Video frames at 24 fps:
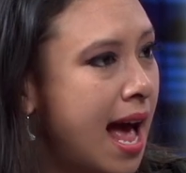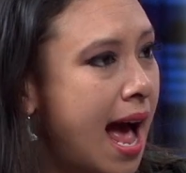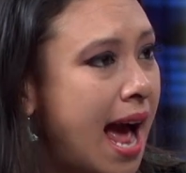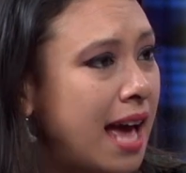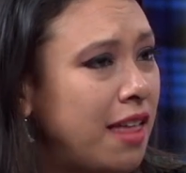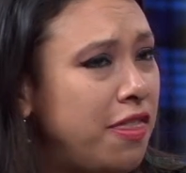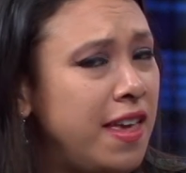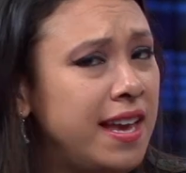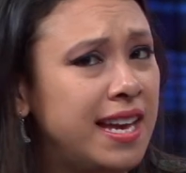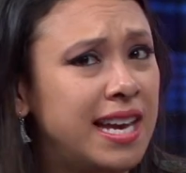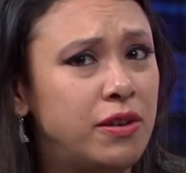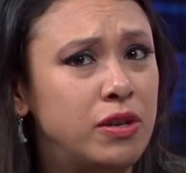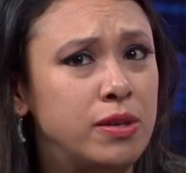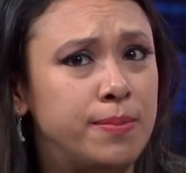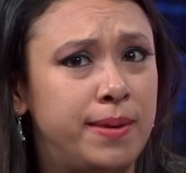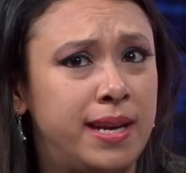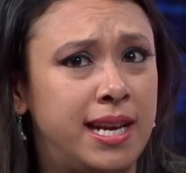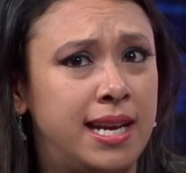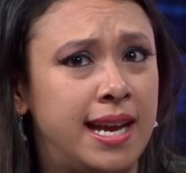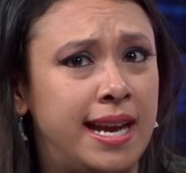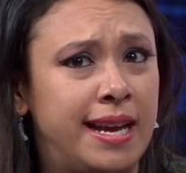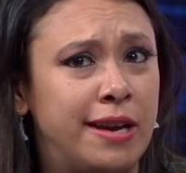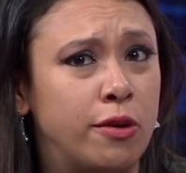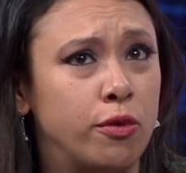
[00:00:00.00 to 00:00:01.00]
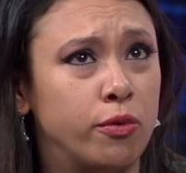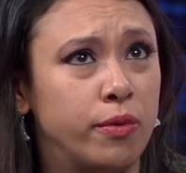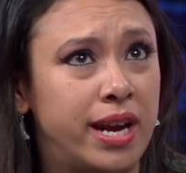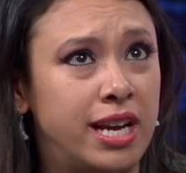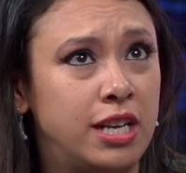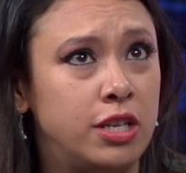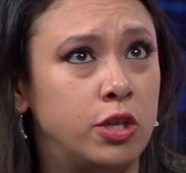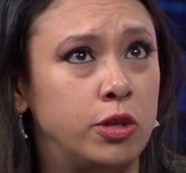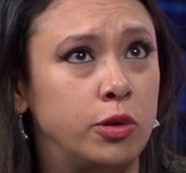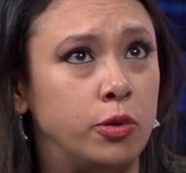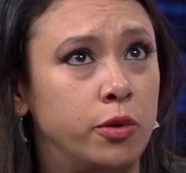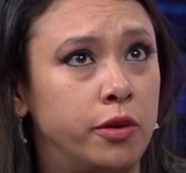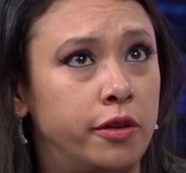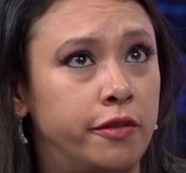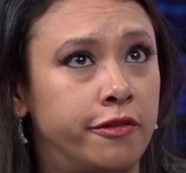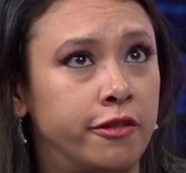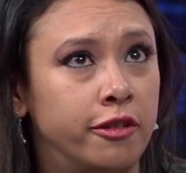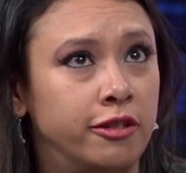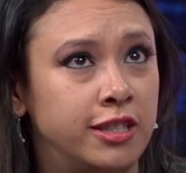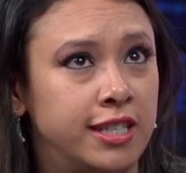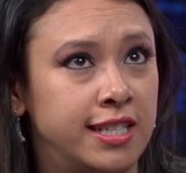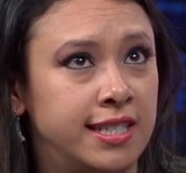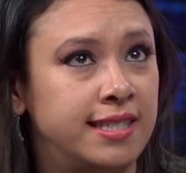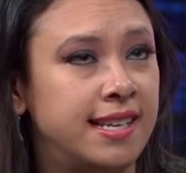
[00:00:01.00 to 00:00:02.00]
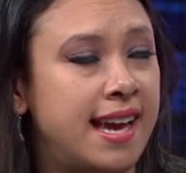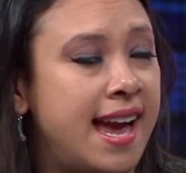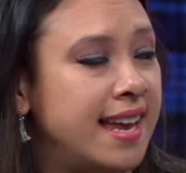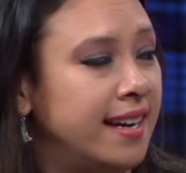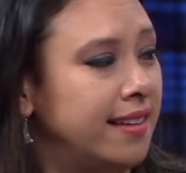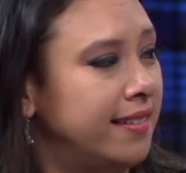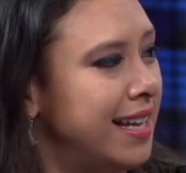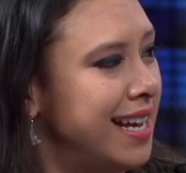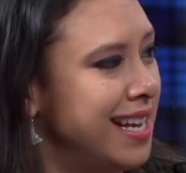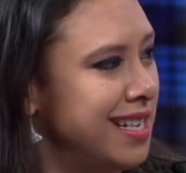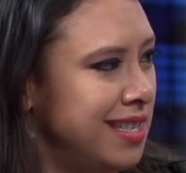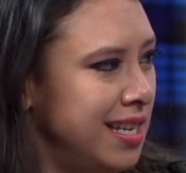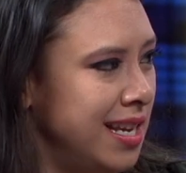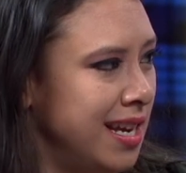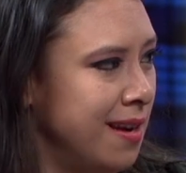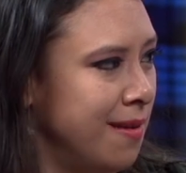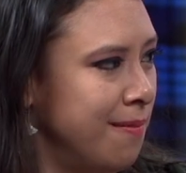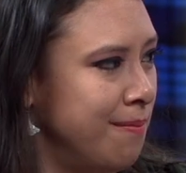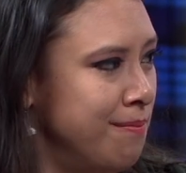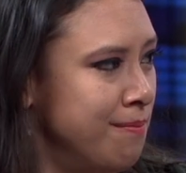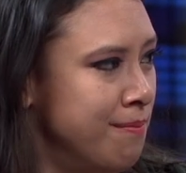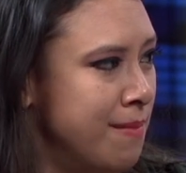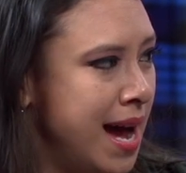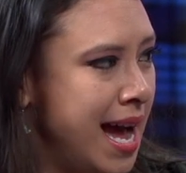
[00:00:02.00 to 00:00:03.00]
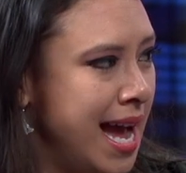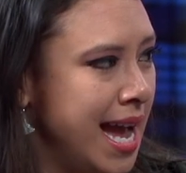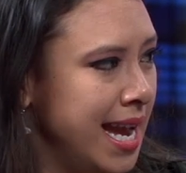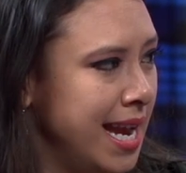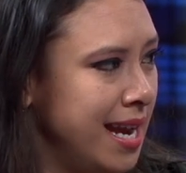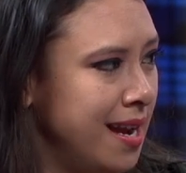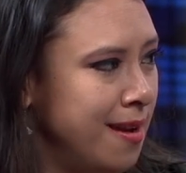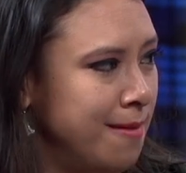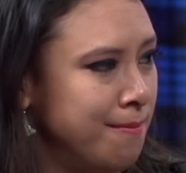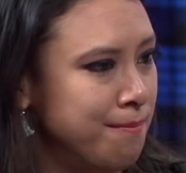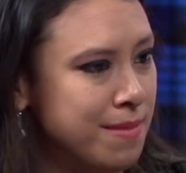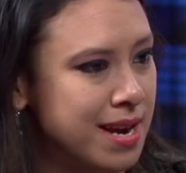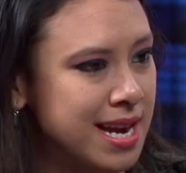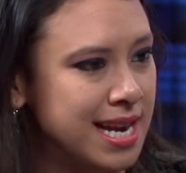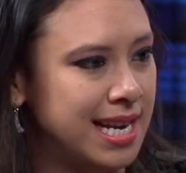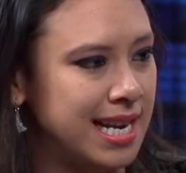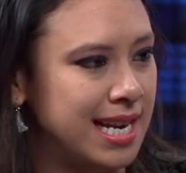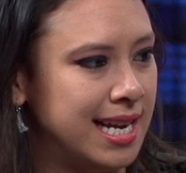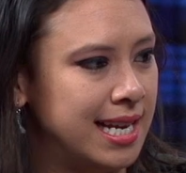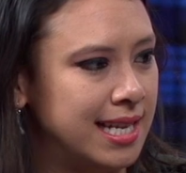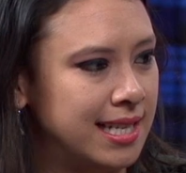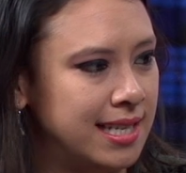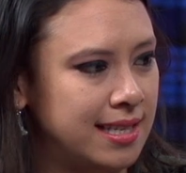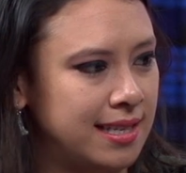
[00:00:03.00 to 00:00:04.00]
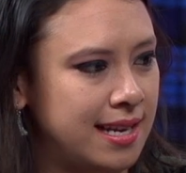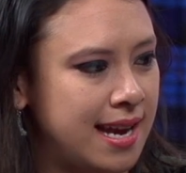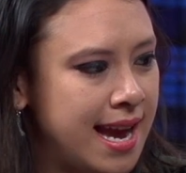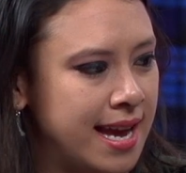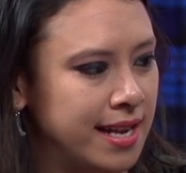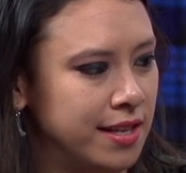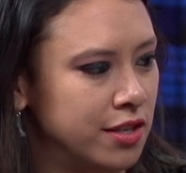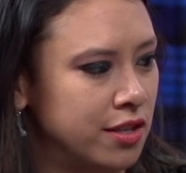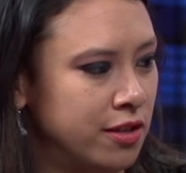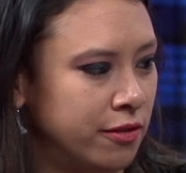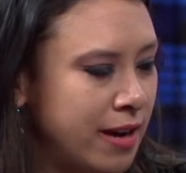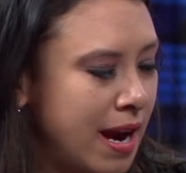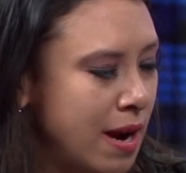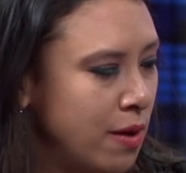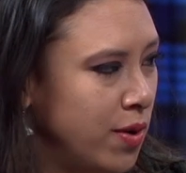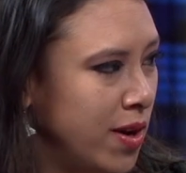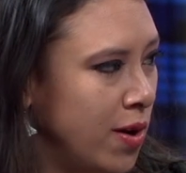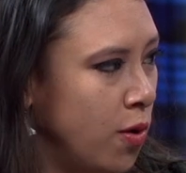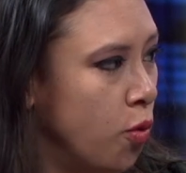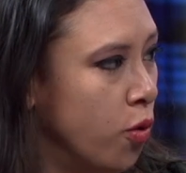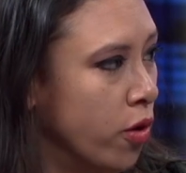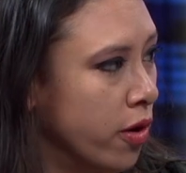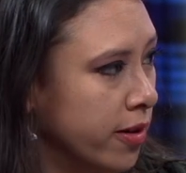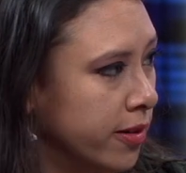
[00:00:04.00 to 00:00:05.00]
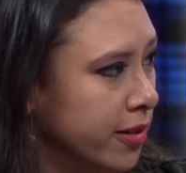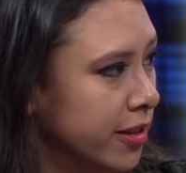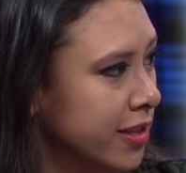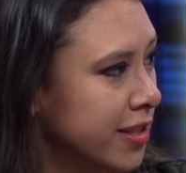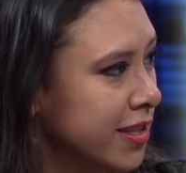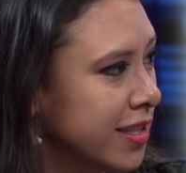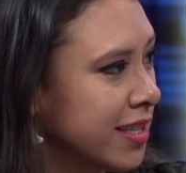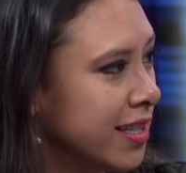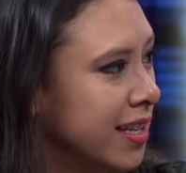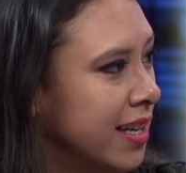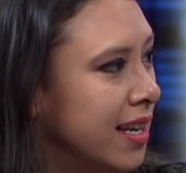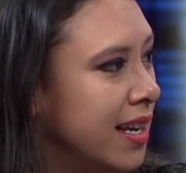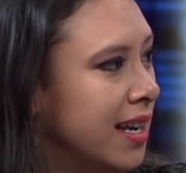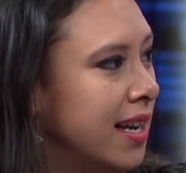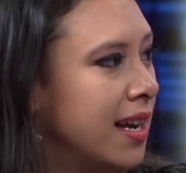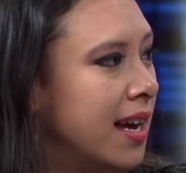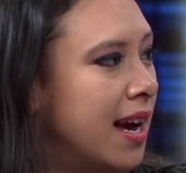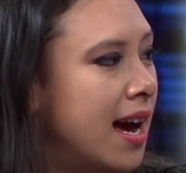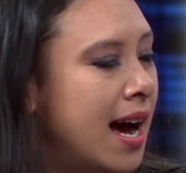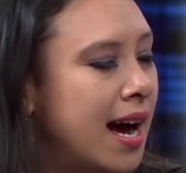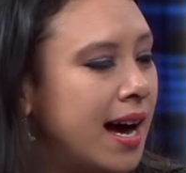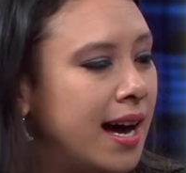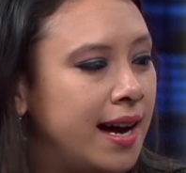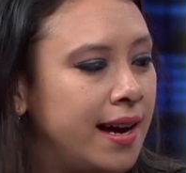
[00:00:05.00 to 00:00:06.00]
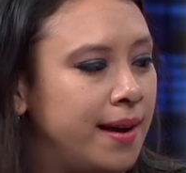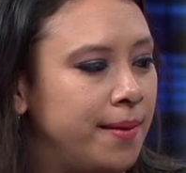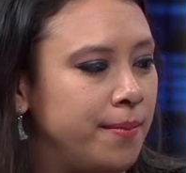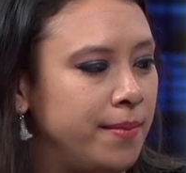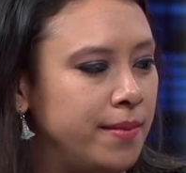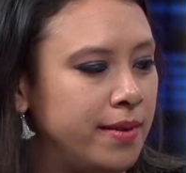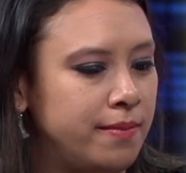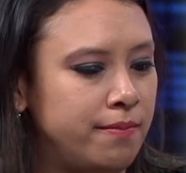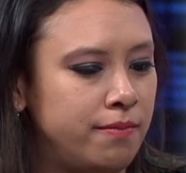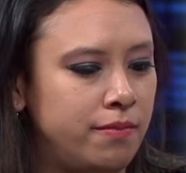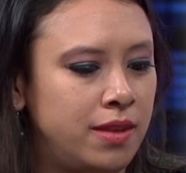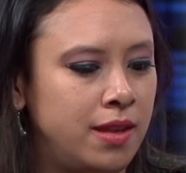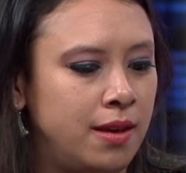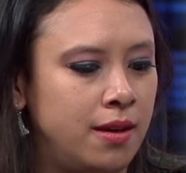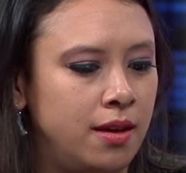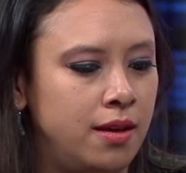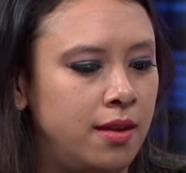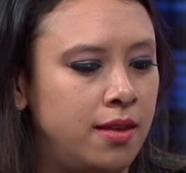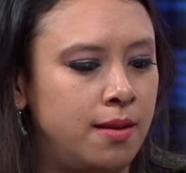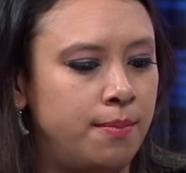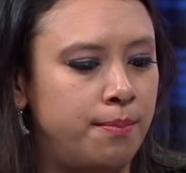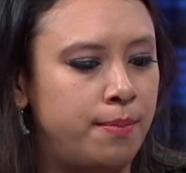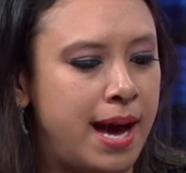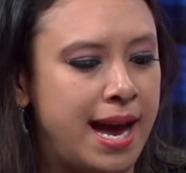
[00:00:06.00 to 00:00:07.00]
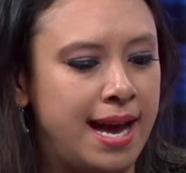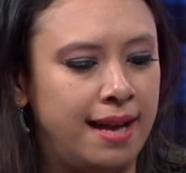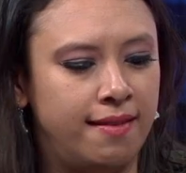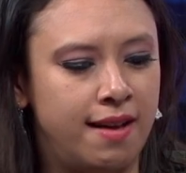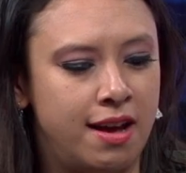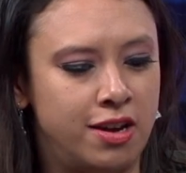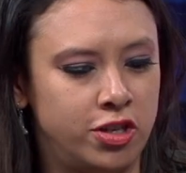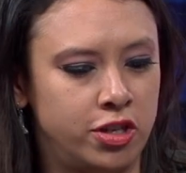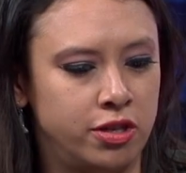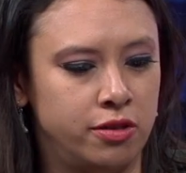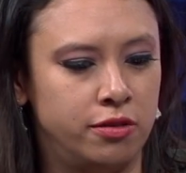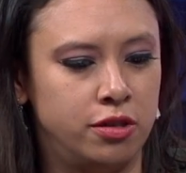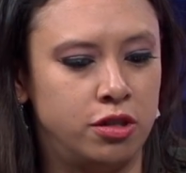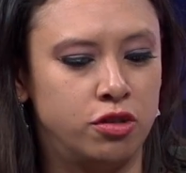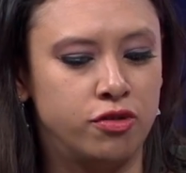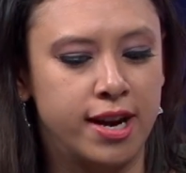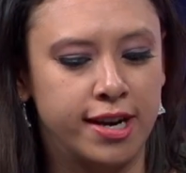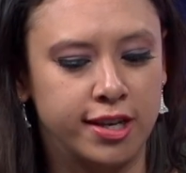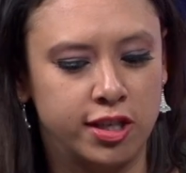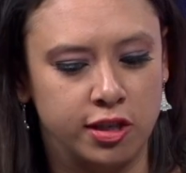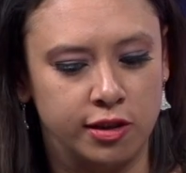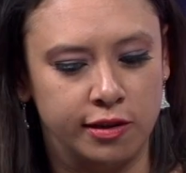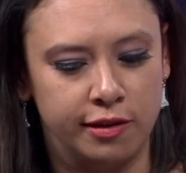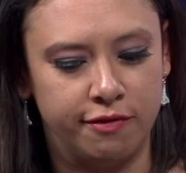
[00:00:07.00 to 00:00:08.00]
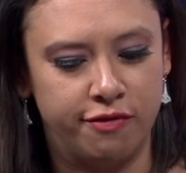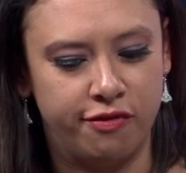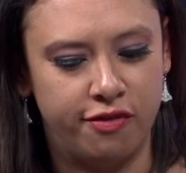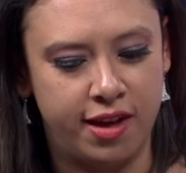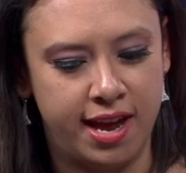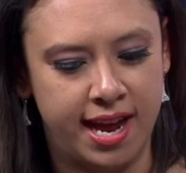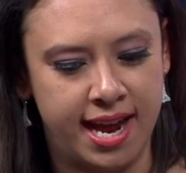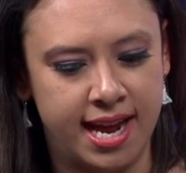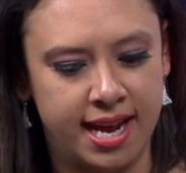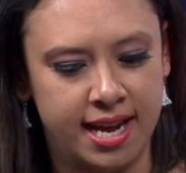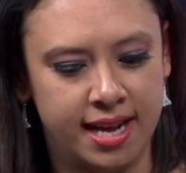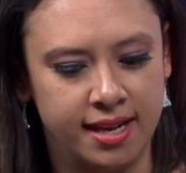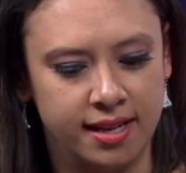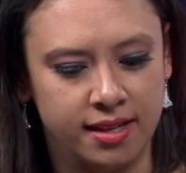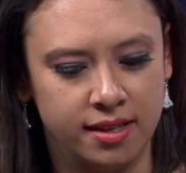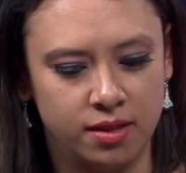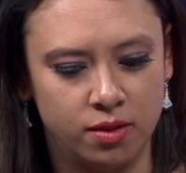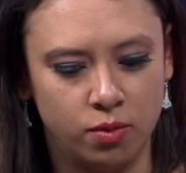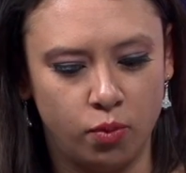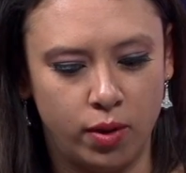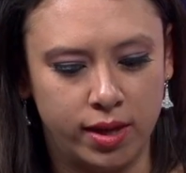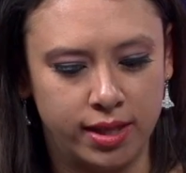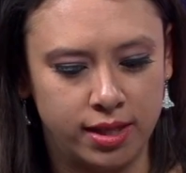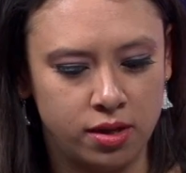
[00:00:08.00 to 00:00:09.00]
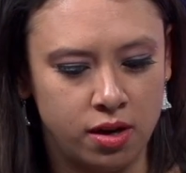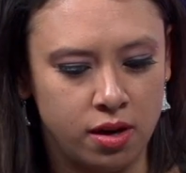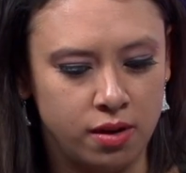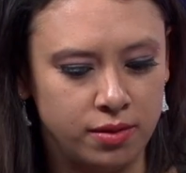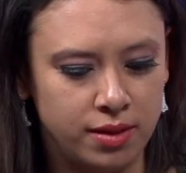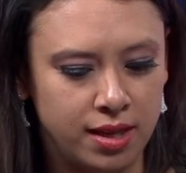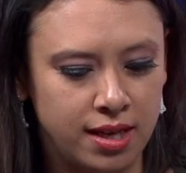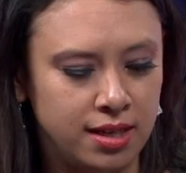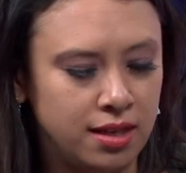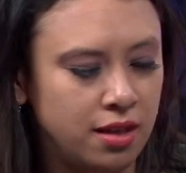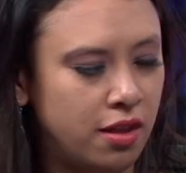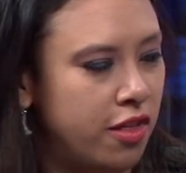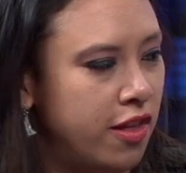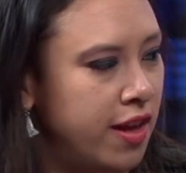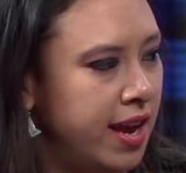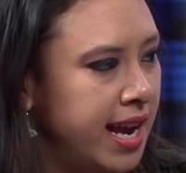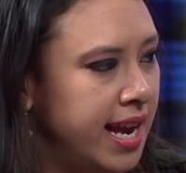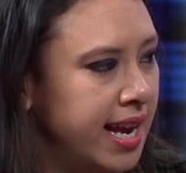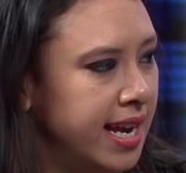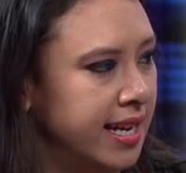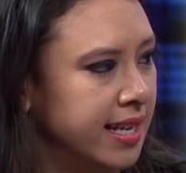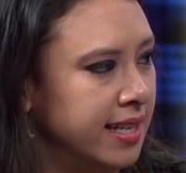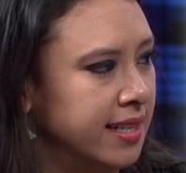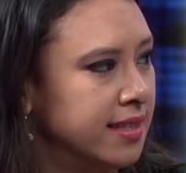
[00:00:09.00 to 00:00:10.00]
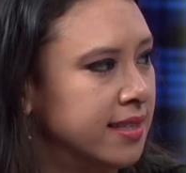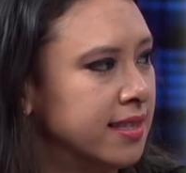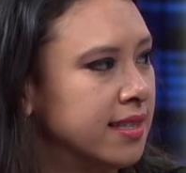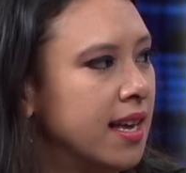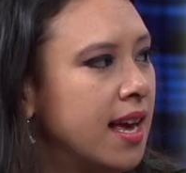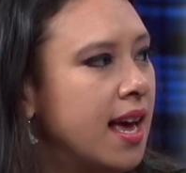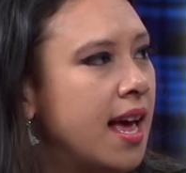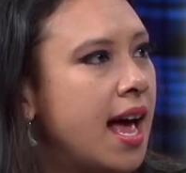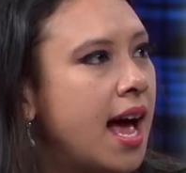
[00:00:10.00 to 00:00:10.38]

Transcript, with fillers: I think it would be a great tool for just analyzing my immediate and surrounding worlds. Sure. Um, the, the biological structure of things, what goes into things.